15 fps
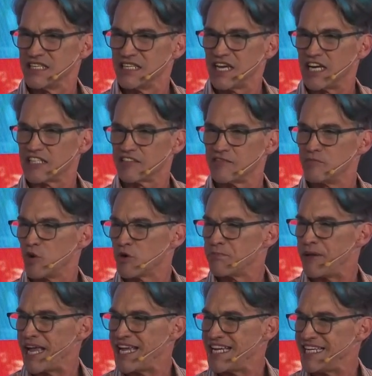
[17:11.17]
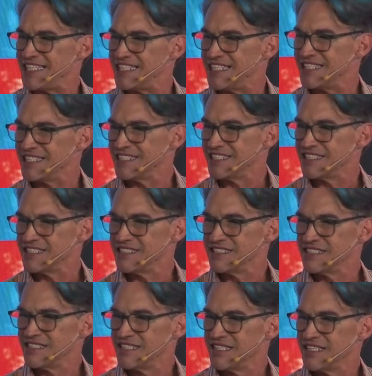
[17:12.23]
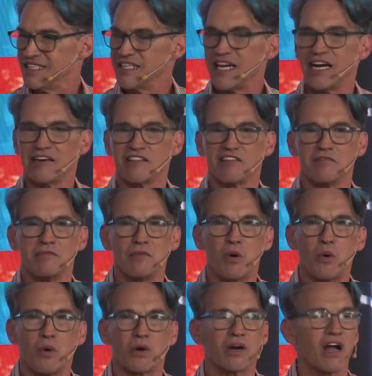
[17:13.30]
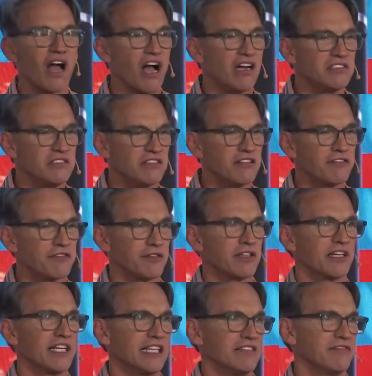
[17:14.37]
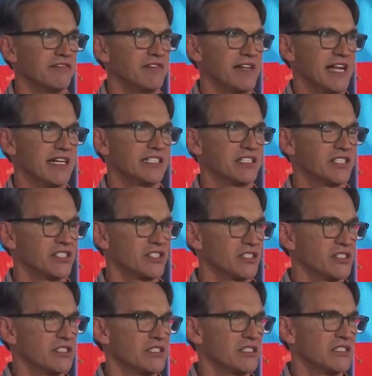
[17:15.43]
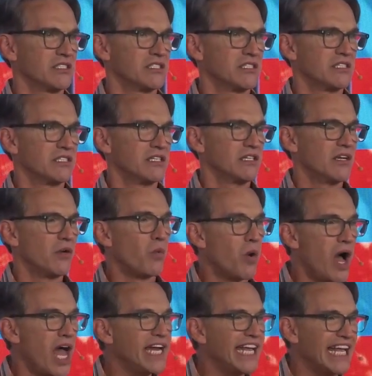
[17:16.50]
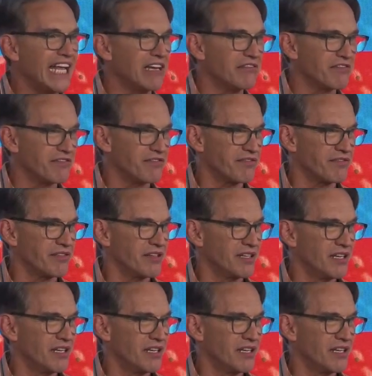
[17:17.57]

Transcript: out of more pain, out of more unforgiveness. What if